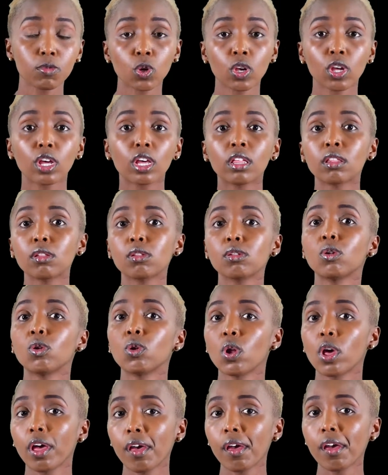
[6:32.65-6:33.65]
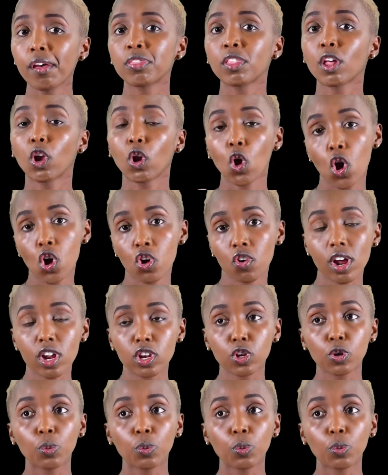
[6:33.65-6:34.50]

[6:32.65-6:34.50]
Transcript: So, in in the long run,